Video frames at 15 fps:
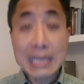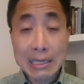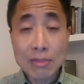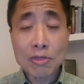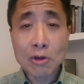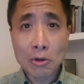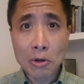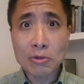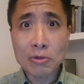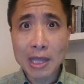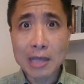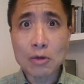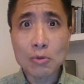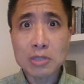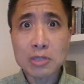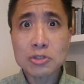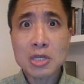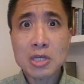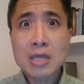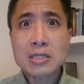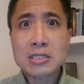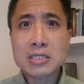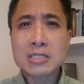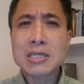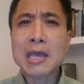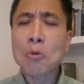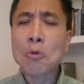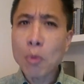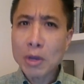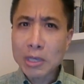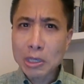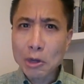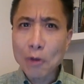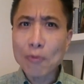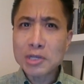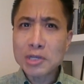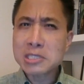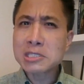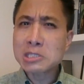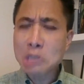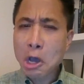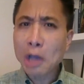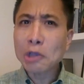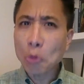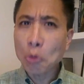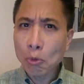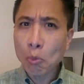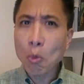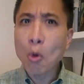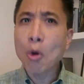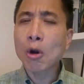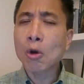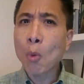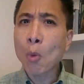in their own language to say, this is not your war.